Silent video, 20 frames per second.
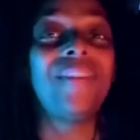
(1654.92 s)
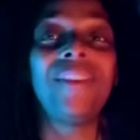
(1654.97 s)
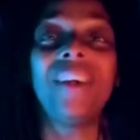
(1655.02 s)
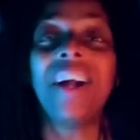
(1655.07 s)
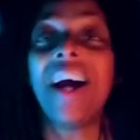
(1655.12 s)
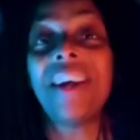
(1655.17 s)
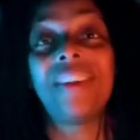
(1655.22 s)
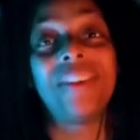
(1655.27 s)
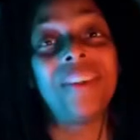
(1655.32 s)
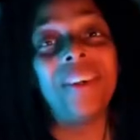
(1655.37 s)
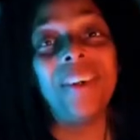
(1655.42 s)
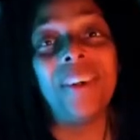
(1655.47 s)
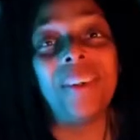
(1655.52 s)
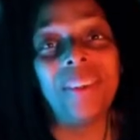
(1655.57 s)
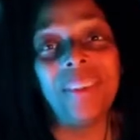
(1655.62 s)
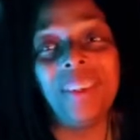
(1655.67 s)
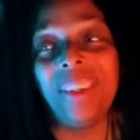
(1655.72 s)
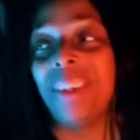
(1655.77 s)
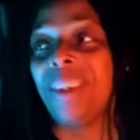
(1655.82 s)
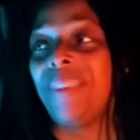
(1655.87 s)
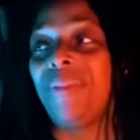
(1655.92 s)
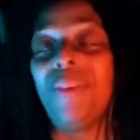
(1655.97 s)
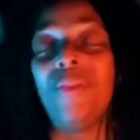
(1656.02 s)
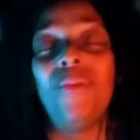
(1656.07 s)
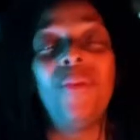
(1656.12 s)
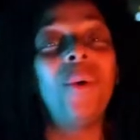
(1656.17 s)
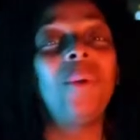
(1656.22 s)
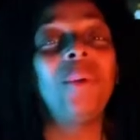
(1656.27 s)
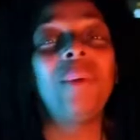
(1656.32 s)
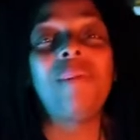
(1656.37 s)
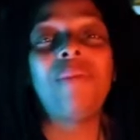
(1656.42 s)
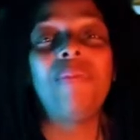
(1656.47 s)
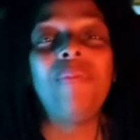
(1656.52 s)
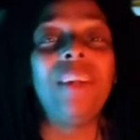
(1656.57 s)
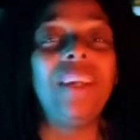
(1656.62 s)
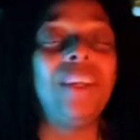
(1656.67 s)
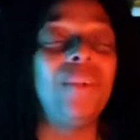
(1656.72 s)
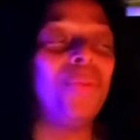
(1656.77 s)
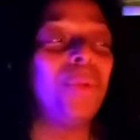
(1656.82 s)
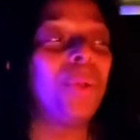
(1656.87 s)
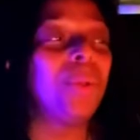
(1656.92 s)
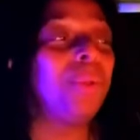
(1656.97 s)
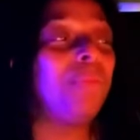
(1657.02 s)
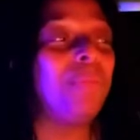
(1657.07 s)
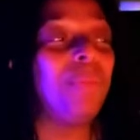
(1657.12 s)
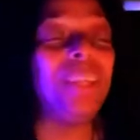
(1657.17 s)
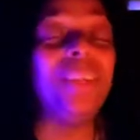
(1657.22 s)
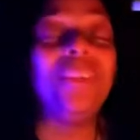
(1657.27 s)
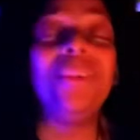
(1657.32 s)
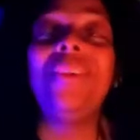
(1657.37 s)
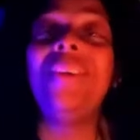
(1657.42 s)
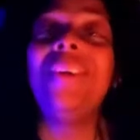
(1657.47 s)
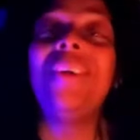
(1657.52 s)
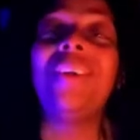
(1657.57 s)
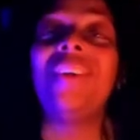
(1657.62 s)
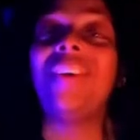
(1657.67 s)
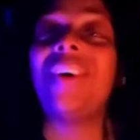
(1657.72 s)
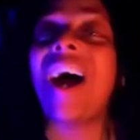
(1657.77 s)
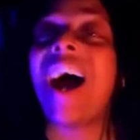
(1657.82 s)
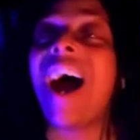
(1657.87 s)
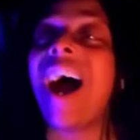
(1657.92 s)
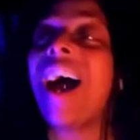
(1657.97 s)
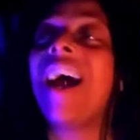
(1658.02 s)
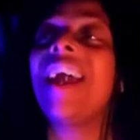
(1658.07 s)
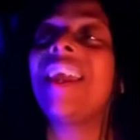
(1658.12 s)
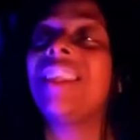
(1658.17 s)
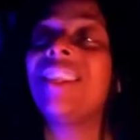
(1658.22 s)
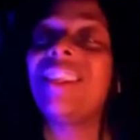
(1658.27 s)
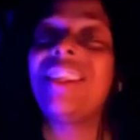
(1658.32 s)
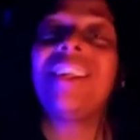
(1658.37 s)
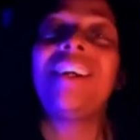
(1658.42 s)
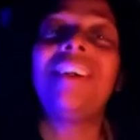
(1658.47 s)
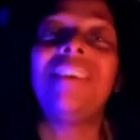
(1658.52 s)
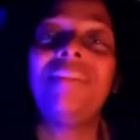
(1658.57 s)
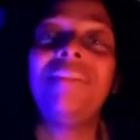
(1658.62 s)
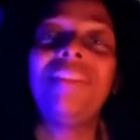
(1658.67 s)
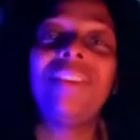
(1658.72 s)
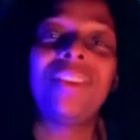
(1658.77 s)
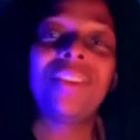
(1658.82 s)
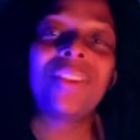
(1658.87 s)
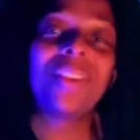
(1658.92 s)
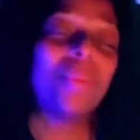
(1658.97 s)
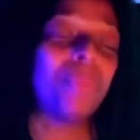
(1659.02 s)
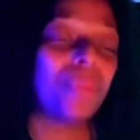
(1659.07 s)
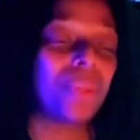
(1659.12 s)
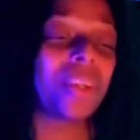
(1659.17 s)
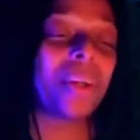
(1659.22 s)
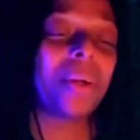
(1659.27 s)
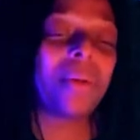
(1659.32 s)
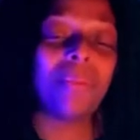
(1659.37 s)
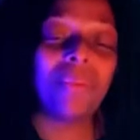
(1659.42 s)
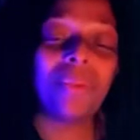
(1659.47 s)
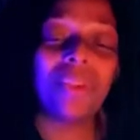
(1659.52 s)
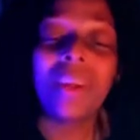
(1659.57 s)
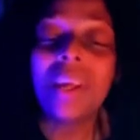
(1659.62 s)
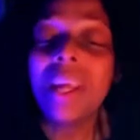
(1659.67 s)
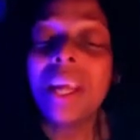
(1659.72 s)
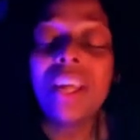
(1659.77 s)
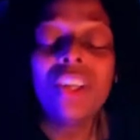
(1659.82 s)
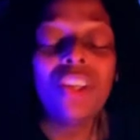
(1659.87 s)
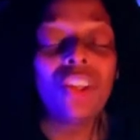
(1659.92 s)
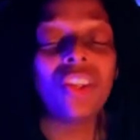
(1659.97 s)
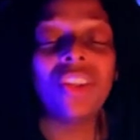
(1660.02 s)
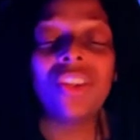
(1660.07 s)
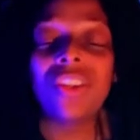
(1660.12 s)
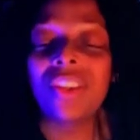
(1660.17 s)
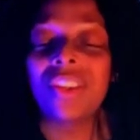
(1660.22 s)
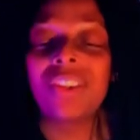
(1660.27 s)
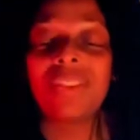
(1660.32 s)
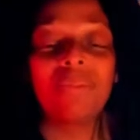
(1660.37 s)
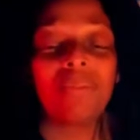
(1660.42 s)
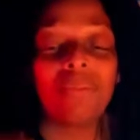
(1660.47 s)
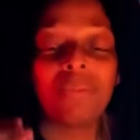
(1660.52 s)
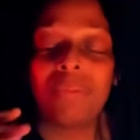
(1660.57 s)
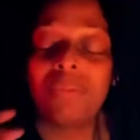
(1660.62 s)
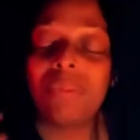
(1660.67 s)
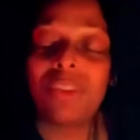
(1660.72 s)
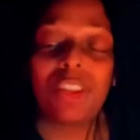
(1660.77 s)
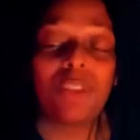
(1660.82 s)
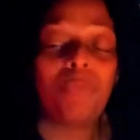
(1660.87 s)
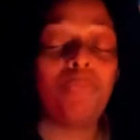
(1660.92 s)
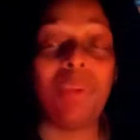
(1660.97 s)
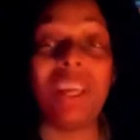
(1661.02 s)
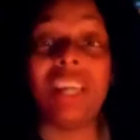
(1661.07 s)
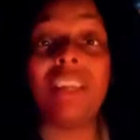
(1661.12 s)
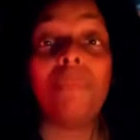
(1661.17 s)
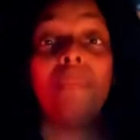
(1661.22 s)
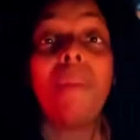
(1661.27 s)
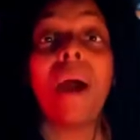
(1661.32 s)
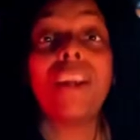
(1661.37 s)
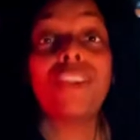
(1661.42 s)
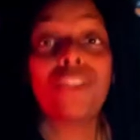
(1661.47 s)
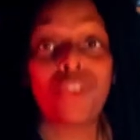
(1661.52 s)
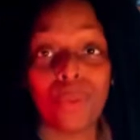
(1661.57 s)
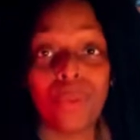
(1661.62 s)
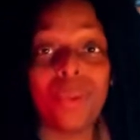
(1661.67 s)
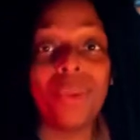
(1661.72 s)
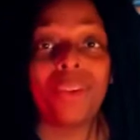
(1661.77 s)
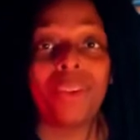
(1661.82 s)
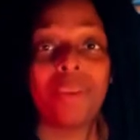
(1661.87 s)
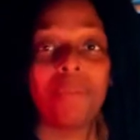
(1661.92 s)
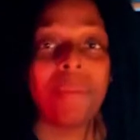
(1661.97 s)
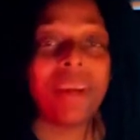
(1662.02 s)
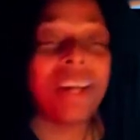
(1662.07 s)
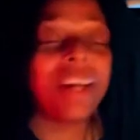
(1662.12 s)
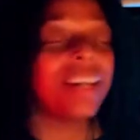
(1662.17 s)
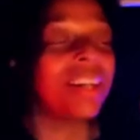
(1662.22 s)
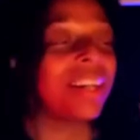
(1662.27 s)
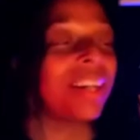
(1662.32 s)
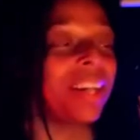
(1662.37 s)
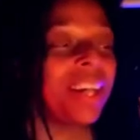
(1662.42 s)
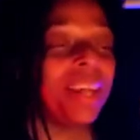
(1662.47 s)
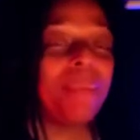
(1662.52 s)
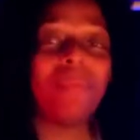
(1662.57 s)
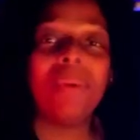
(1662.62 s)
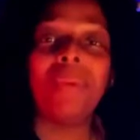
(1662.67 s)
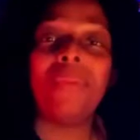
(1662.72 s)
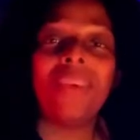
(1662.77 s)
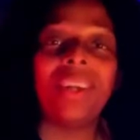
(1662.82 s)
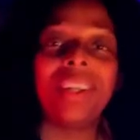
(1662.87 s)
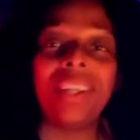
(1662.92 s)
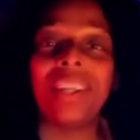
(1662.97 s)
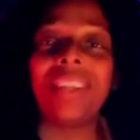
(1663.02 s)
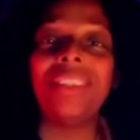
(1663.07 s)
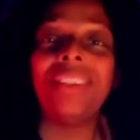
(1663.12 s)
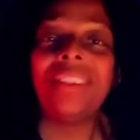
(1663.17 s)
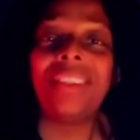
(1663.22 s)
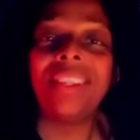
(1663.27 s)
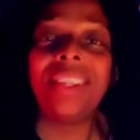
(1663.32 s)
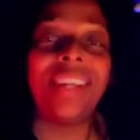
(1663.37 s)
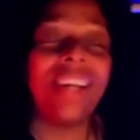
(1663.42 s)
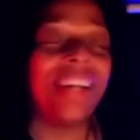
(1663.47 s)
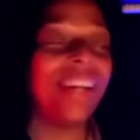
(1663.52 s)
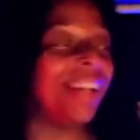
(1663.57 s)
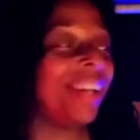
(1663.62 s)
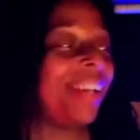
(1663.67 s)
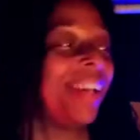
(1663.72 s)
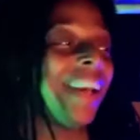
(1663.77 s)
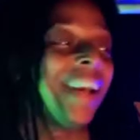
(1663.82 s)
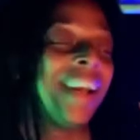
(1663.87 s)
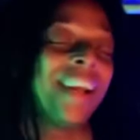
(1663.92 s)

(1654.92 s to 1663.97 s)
you guys know, look, if you're rolling with me, you're rolling with me. You know I love to sometimes just speak my truth, man, and keep it 100. And